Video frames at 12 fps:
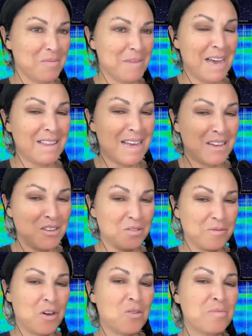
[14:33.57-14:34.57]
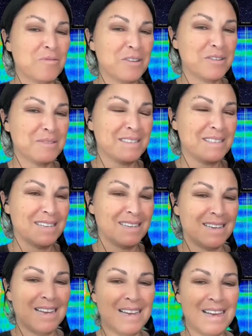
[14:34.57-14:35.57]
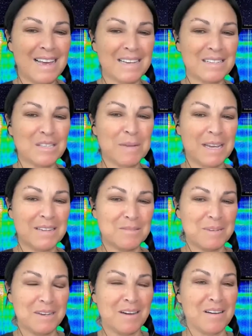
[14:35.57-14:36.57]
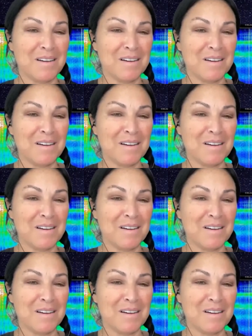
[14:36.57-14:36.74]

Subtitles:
and that your home frequency expands beyond.